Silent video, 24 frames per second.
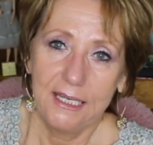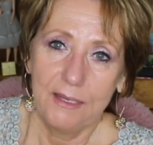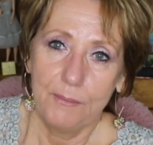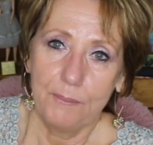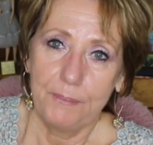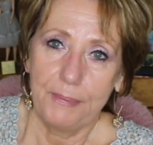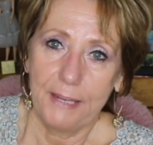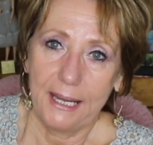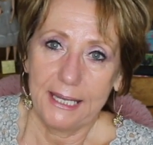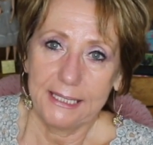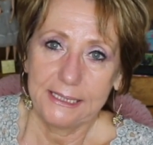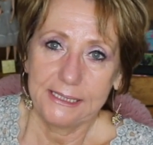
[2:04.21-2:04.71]

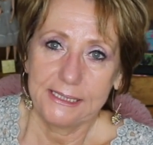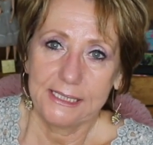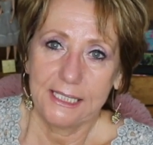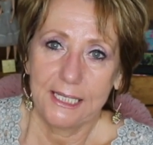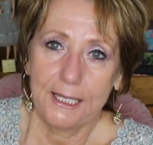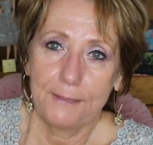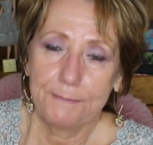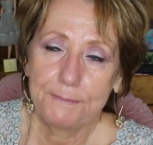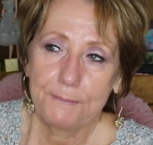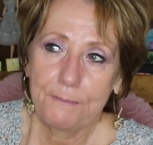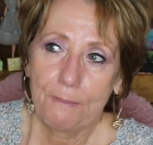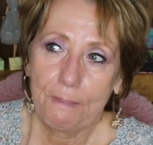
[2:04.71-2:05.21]
But
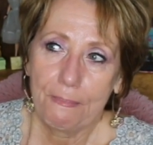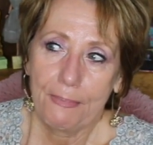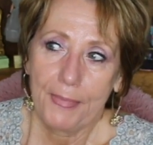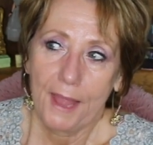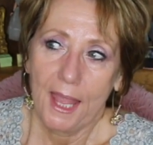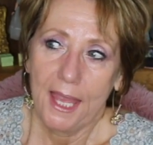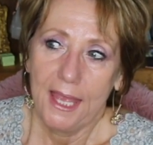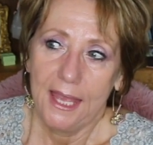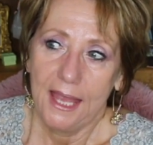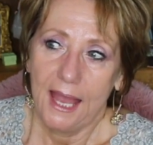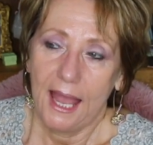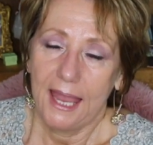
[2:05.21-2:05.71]
um,
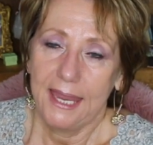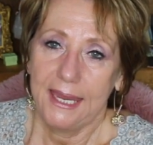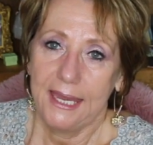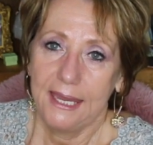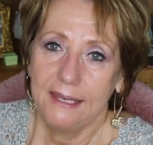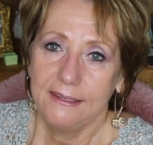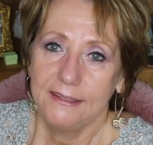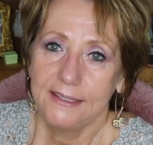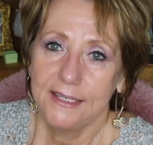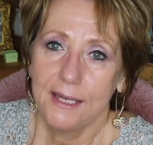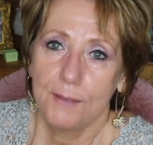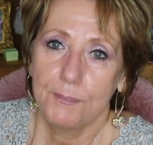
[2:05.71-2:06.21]
I
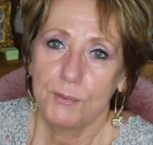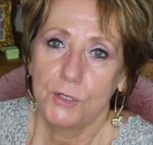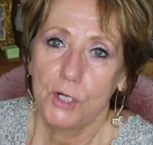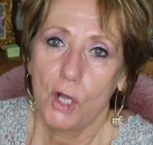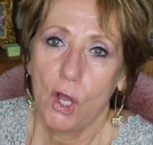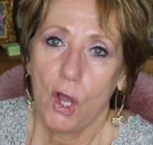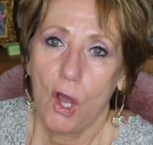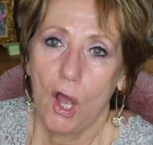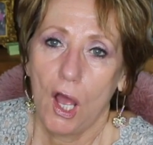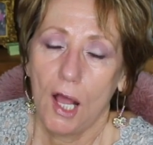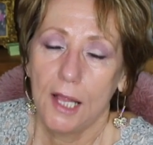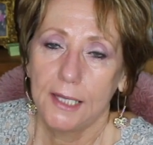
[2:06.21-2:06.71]
ended up
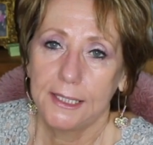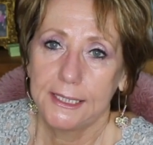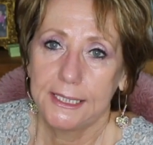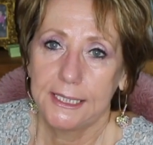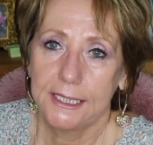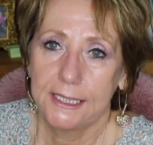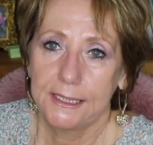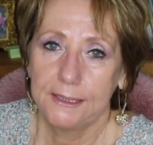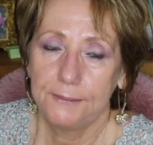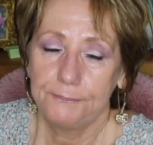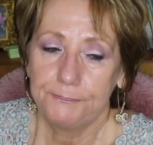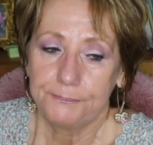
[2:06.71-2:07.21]

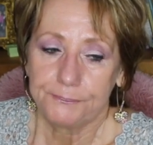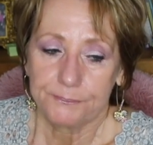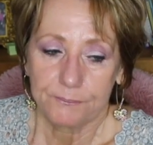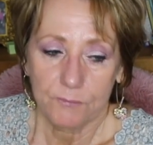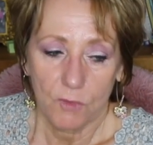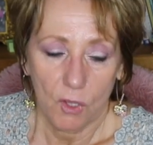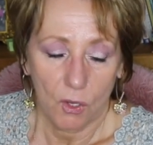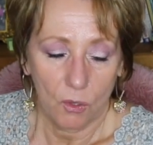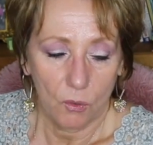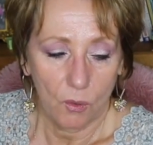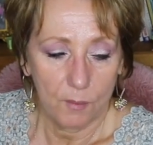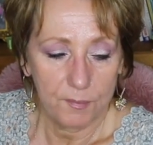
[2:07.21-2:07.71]
calling,
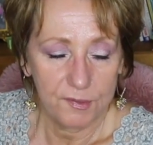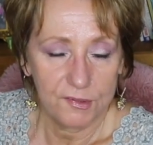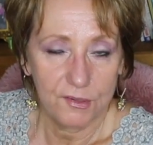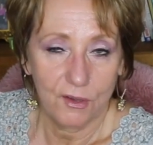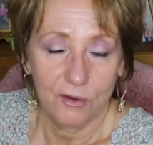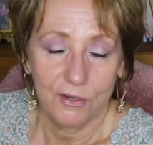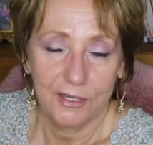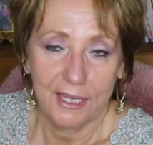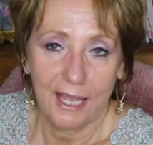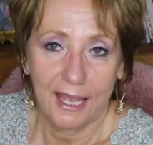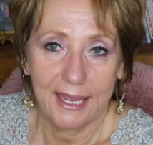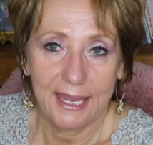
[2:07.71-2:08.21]
no, I'm
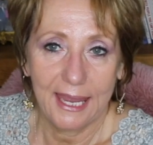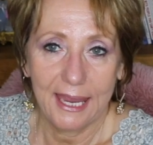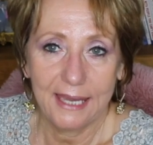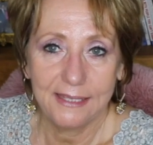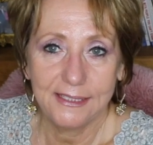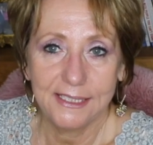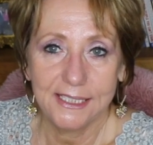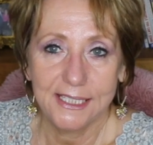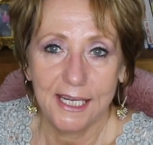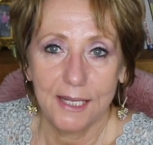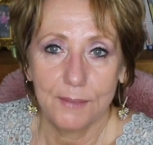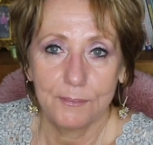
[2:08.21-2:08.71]
sorry, I
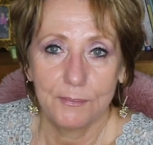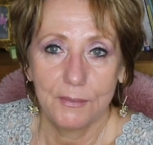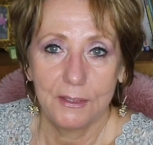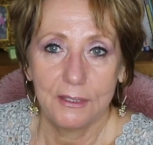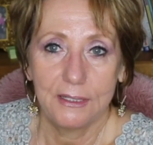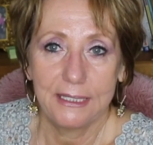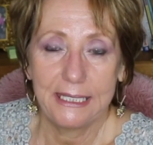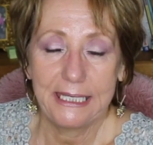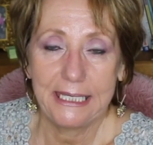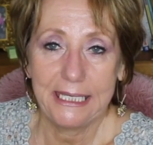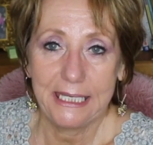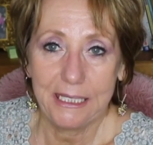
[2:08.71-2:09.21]
ended up
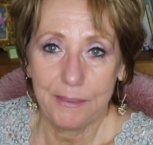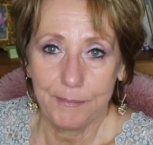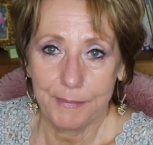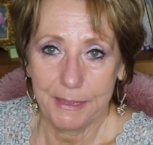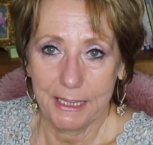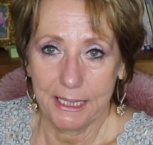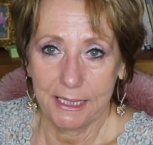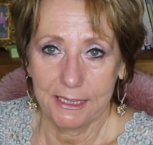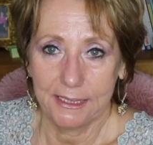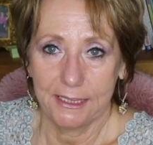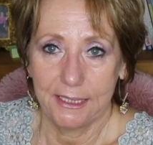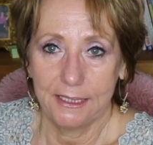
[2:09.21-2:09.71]

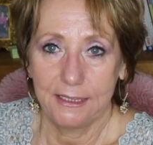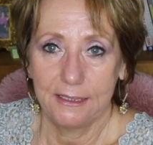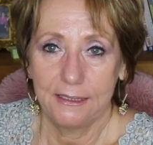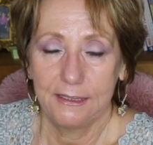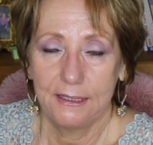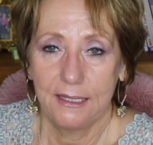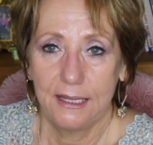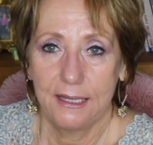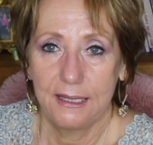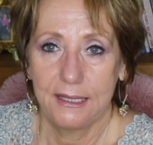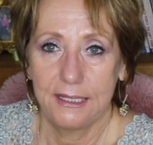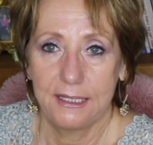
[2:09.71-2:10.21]
emailing
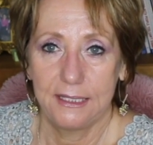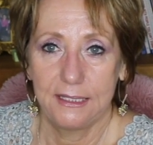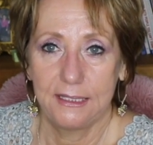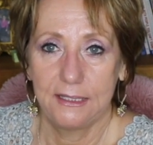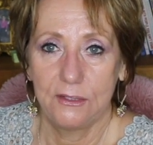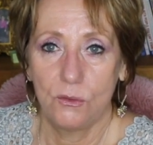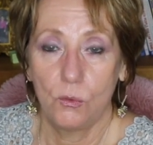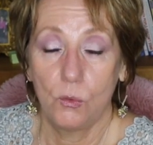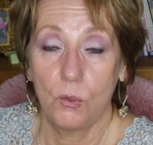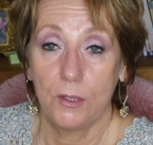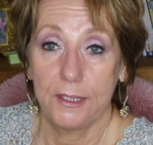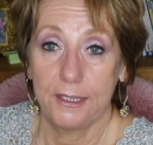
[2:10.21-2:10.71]

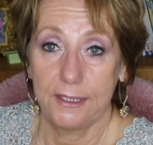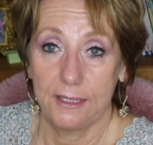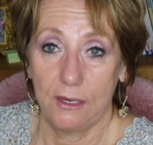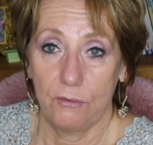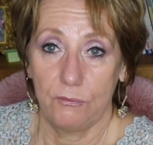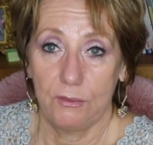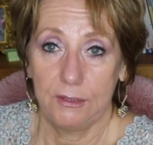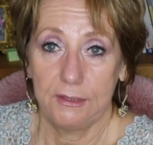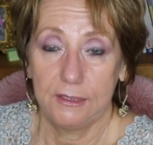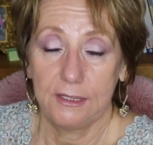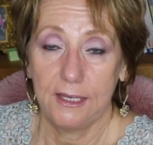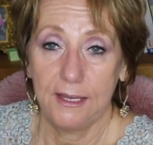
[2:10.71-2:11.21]
the
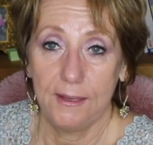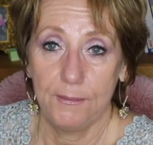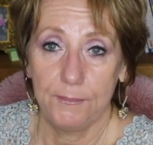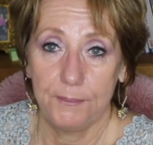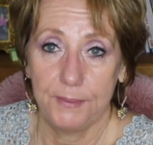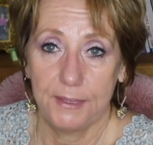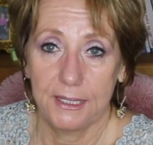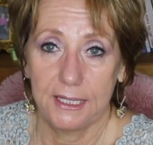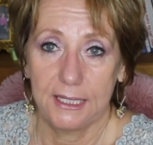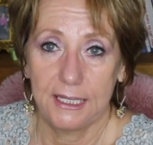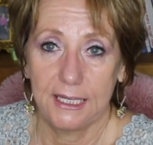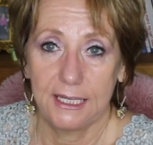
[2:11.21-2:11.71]
ordinary, the
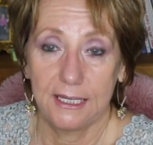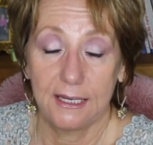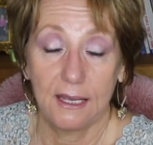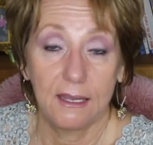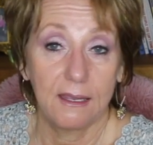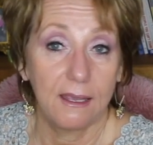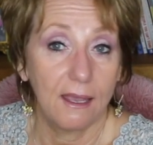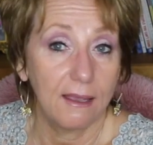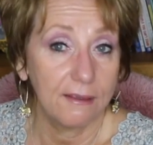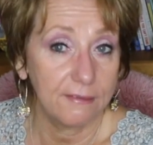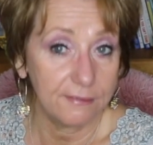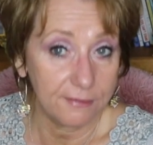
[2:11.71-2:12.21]
company, and
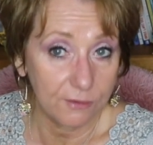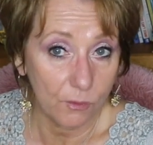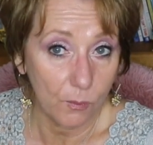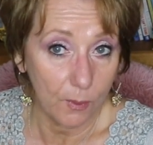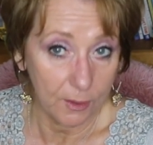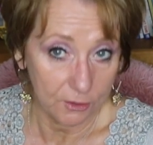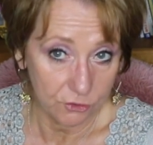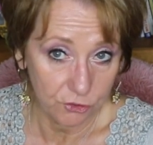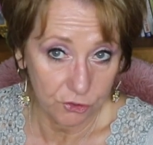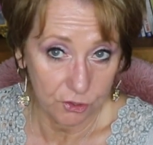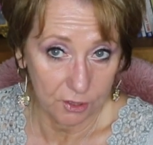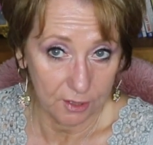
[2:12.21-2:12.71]
I asked the
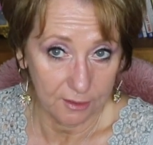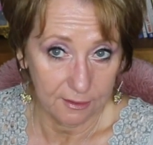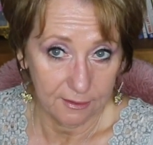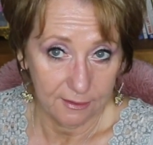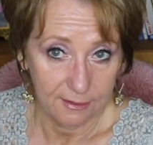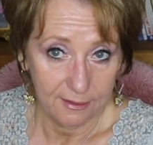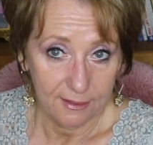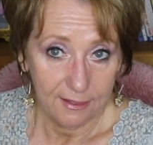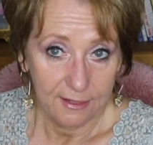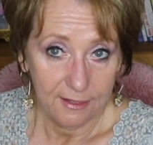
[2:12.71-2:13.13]
question.